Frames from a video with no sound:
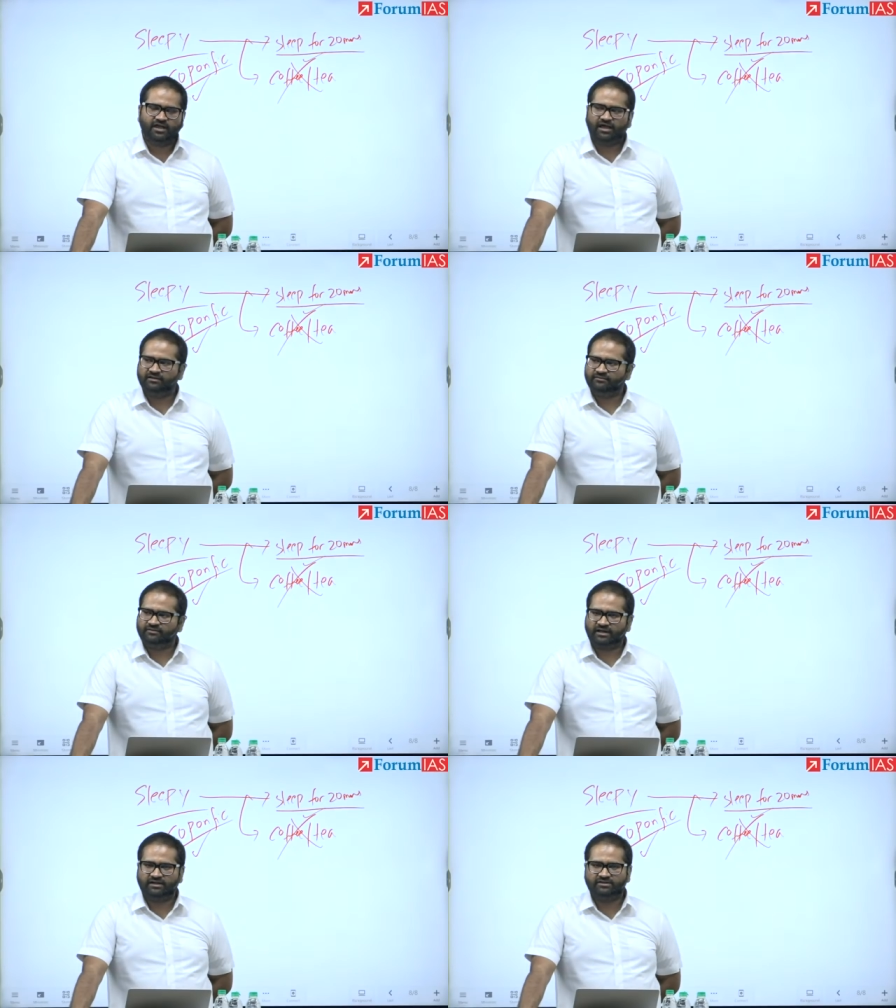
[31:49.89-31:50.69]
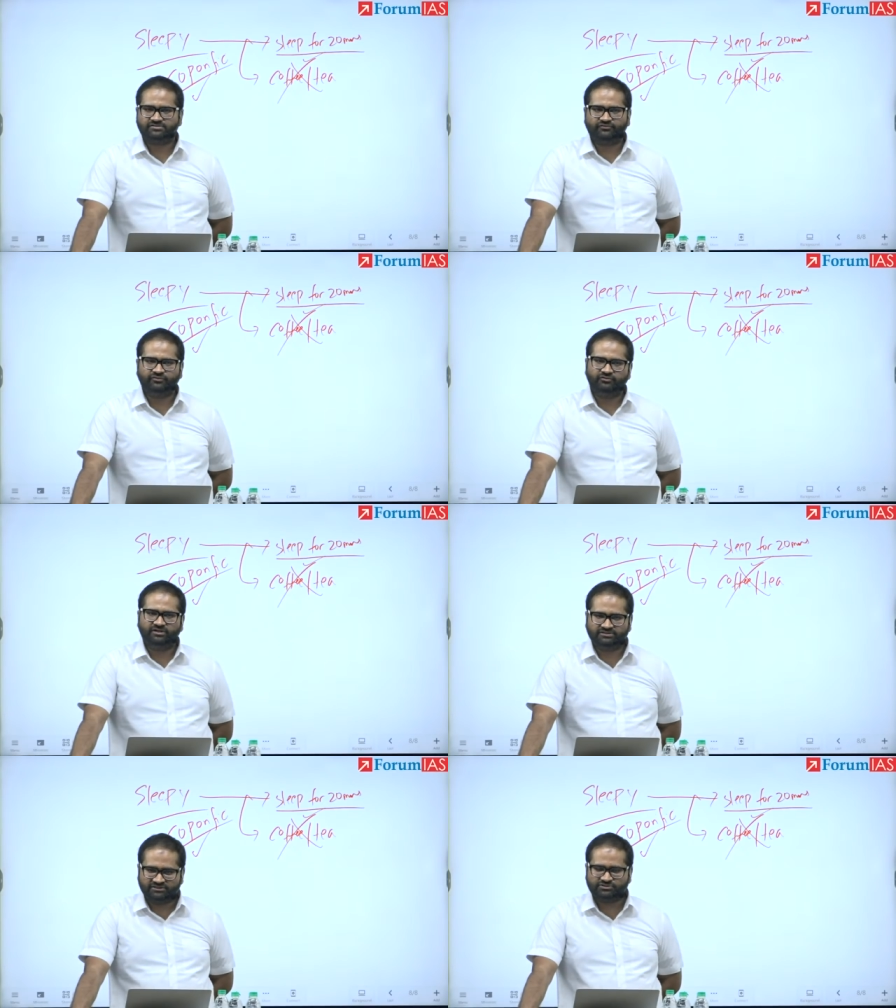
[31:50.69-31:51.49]
And at least a few
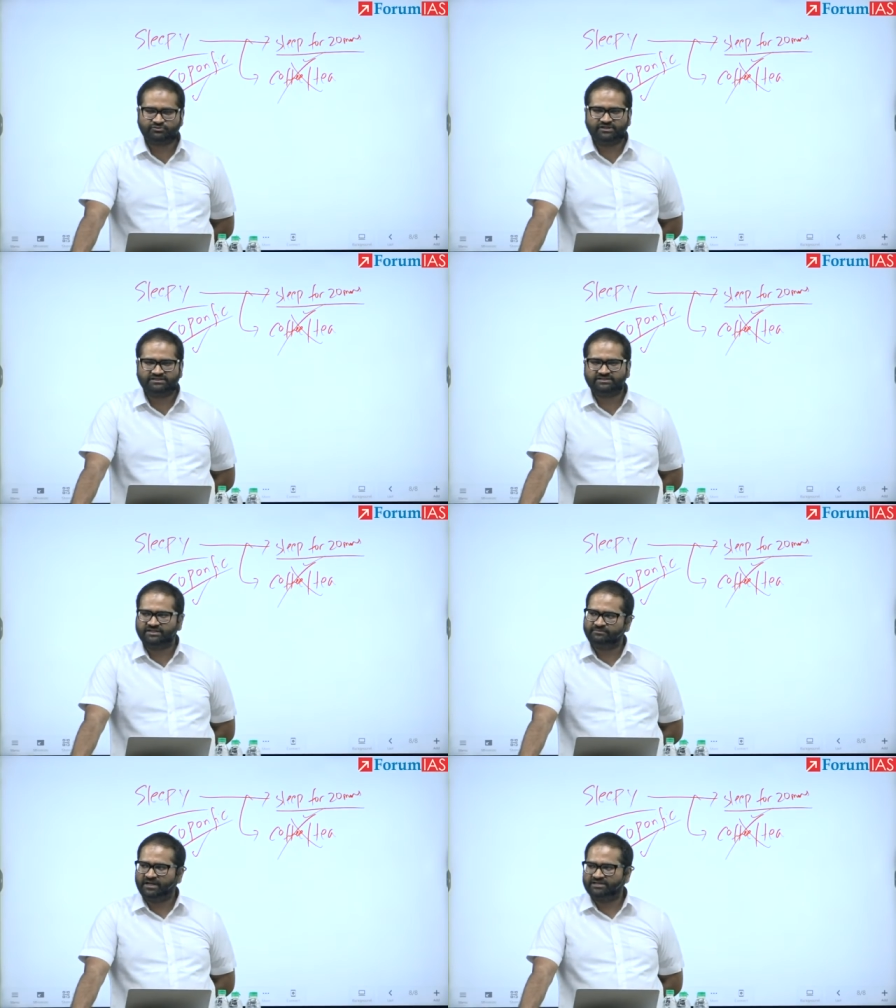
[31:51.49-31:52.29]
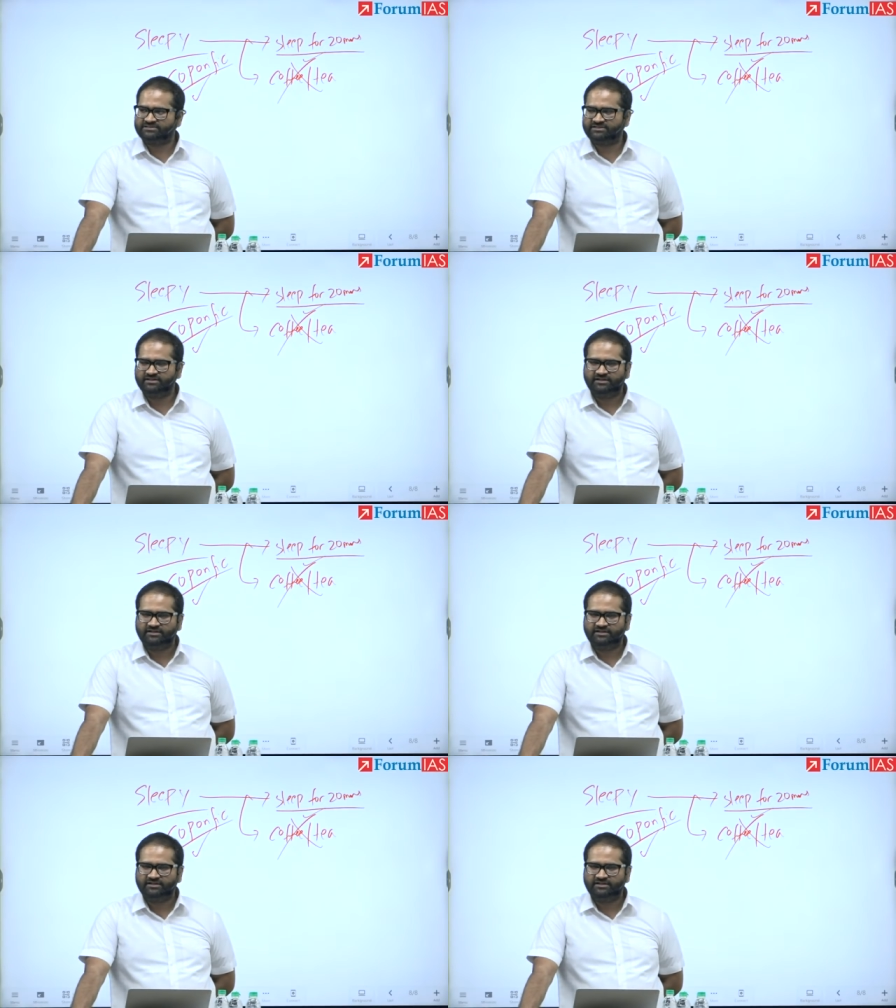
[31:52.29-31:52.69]
dozen students in the past